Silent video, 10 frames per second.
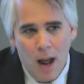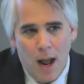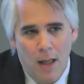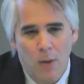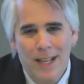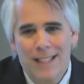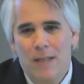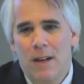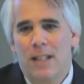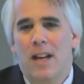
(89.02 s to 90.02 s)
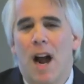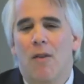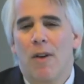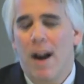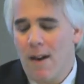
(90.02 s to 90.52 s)
And the reason it's
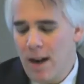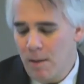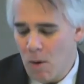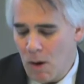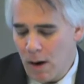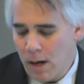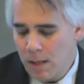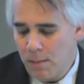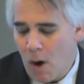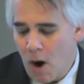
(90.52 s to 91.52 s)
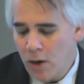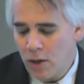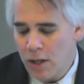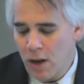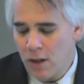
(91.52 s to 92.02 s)
not rare anymore is
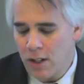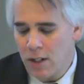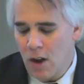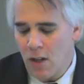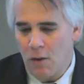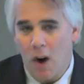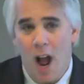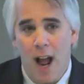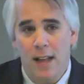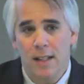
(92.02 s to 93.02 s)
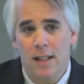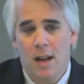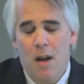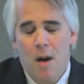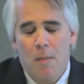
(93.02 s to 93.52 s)
partially because it's on the rise,
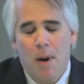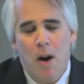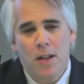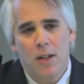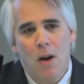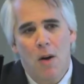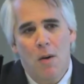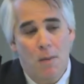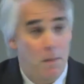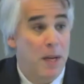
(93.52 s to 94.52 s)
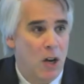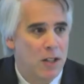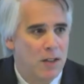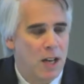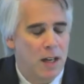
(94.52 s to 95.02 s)
but also
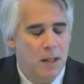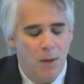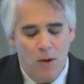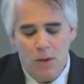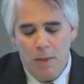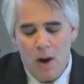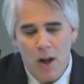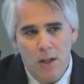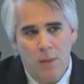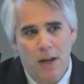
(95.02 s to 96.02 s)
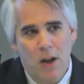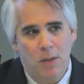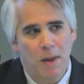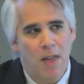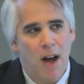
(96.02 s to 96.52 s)
because of sun exposure, but also
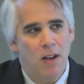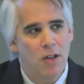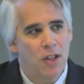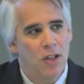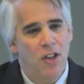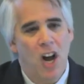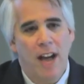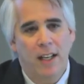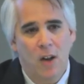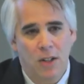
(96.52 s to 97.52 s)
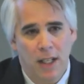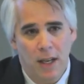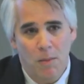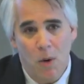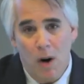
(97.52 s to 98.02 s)
because pathologists are diagnosing
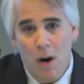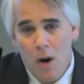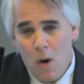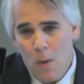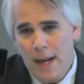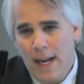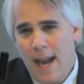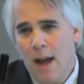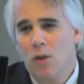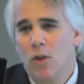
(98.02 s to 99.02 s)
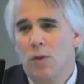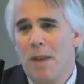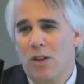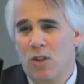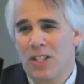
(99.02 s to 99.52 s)
it more. We can now do
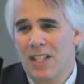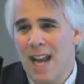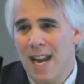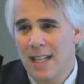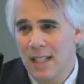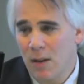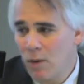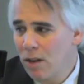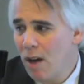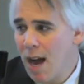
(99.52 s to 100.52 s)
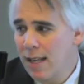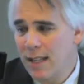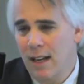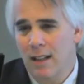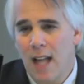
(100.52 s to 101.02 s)
special stains and realize
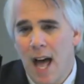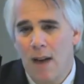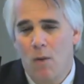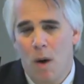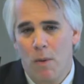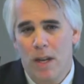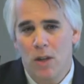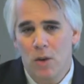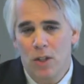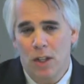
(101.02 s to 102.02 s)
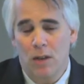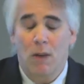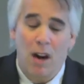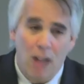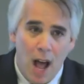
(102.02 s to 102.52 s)
that a lot of what we used to,
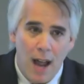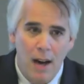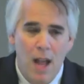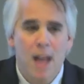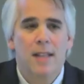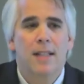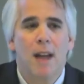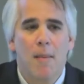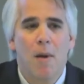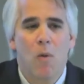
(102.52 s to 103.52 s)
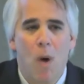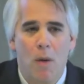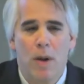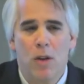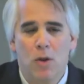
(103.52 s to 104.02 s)
not a lot, some of
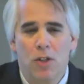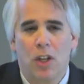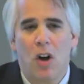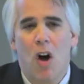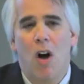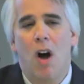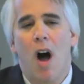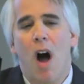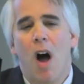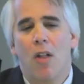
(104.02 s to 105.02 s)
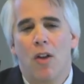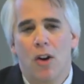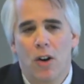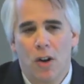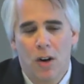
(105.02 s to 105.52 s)
what we used to call
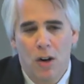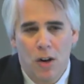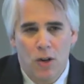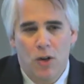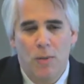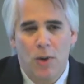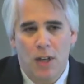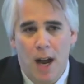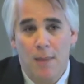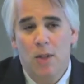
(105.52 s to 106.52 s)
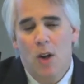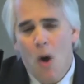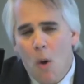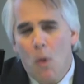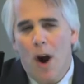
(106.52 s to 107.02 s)
other tumor types
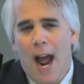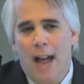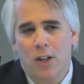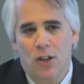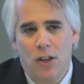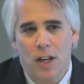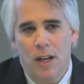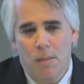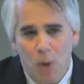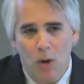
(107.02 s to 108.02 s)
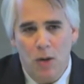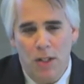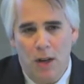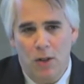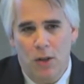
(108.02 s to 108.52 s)
were actually Merkel
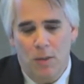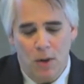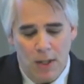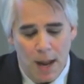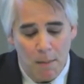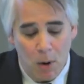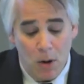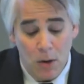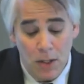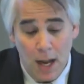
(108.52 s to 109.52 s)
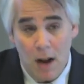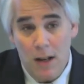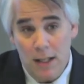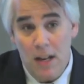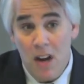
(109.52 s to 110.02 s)
cell tumors. And Merkel
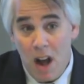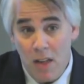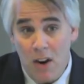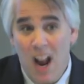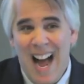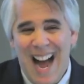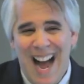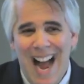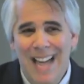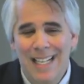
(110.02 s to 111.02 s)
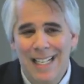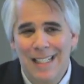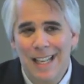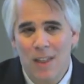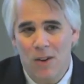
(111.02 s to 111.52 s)
cell is another highly
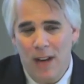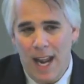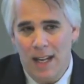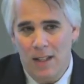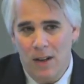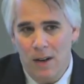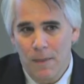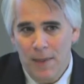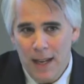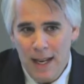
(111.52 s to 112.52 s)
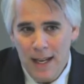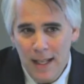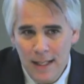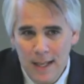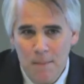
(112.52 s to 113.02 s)
lethal cancer. It
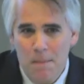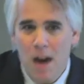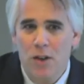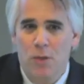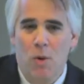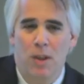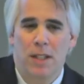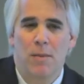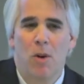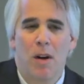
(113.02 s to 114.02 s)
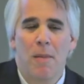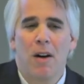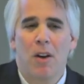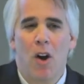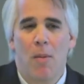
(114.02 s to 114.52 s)
is much more similar to
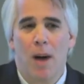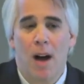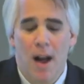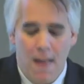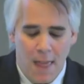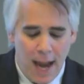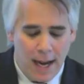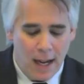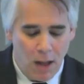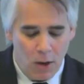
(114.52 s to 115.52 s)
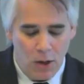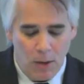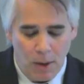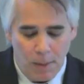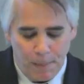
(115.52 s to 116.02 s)
melanoma than any other tumor.